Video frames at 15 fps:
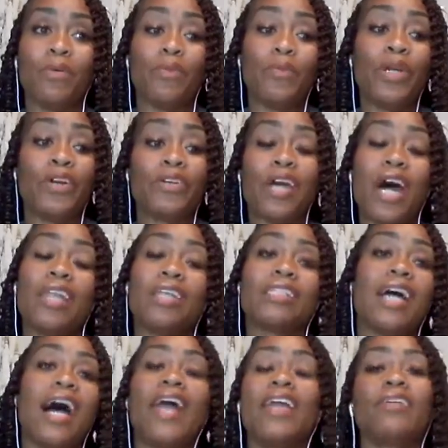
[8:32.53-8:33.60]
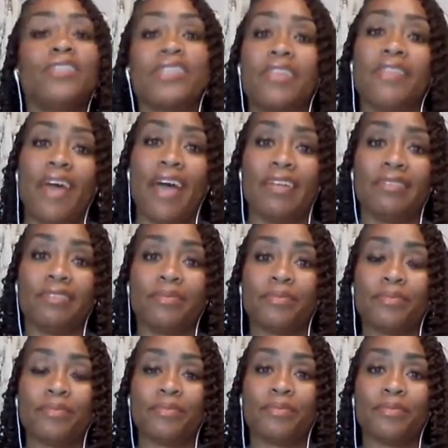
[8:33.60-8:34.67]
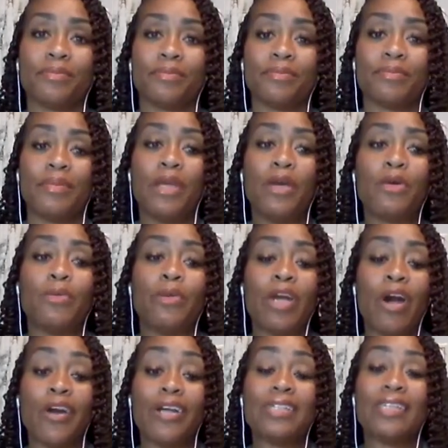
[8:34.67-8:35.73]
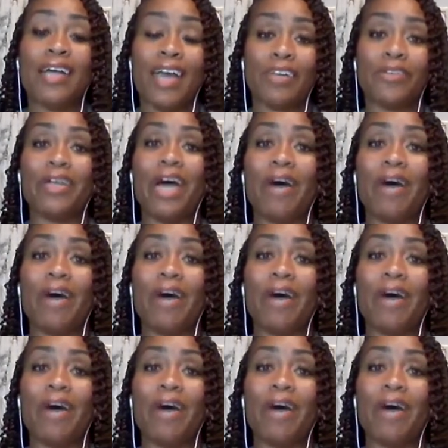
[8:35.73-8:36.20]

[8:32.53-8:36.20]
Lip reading: We are not entitled to that. We are entitled,